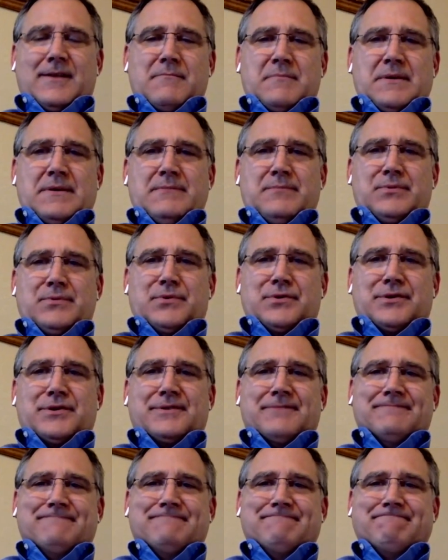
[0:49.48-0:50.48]
People
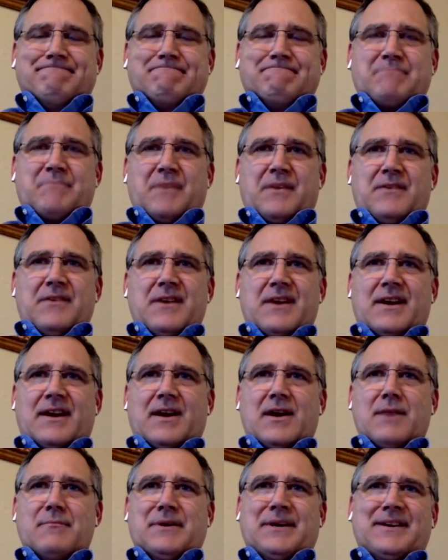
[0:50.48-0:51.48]
are
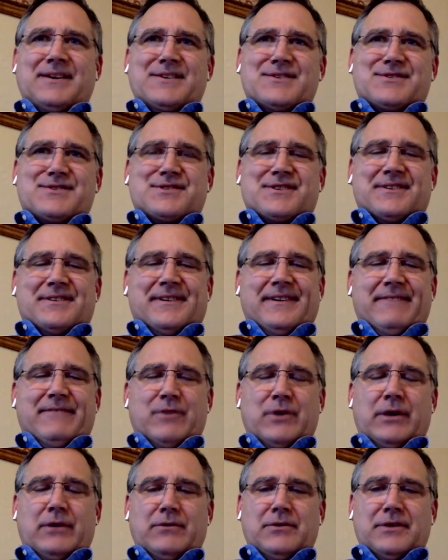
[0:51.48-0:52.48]
not coming as
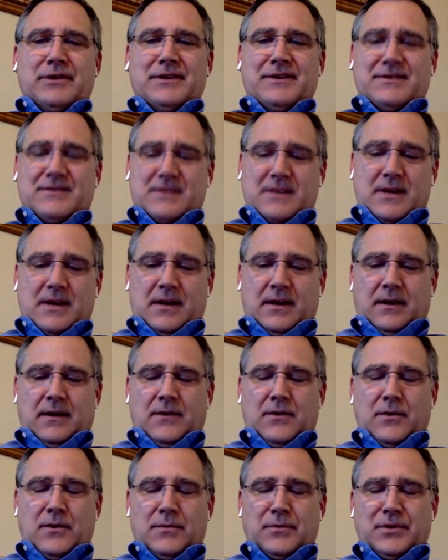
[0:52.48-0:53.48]
frequently as
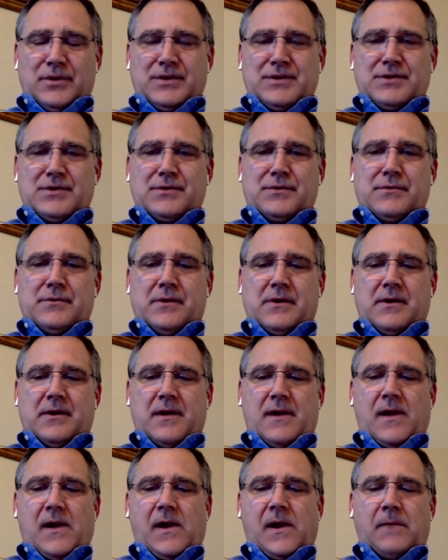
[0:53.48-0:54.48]
they normally do.
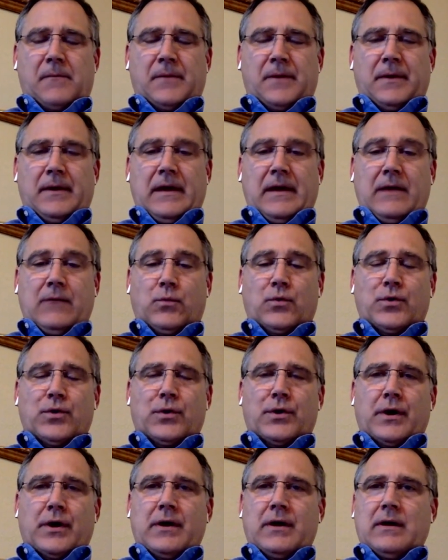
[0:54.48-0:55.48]
And
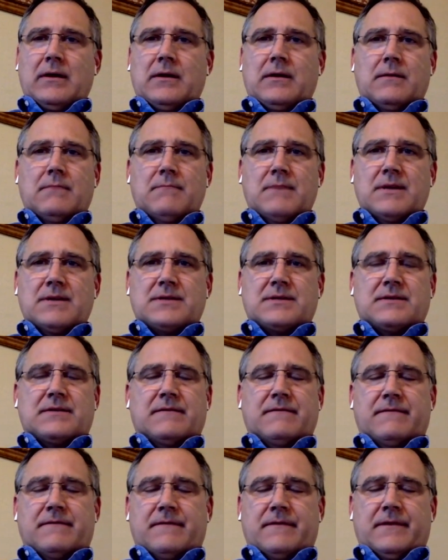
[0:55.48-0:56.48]
we're in the midst
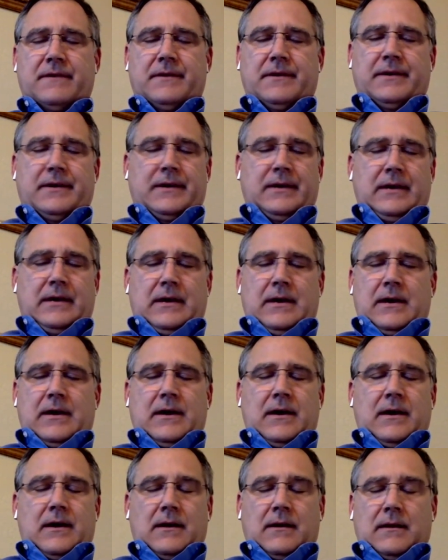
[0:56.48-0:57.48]

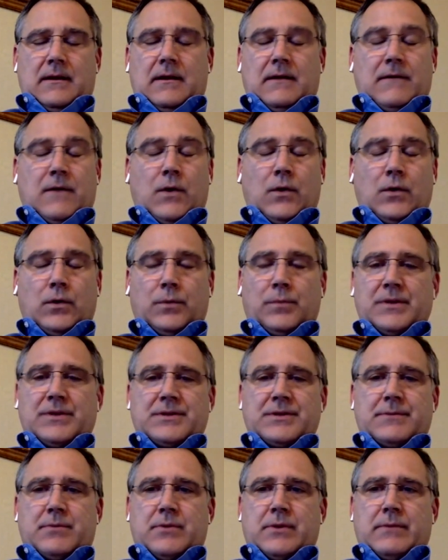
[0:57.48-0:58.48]
of a whole
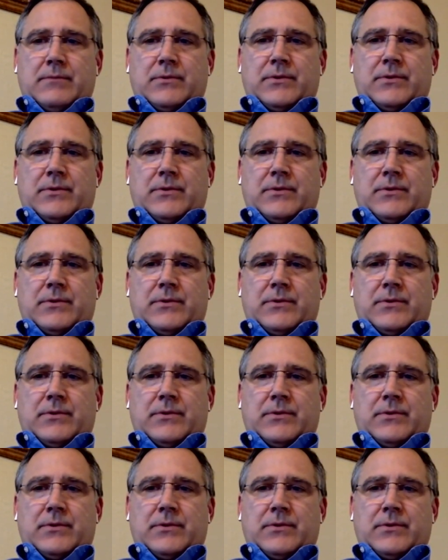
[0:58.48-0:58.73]
bunch of stuff.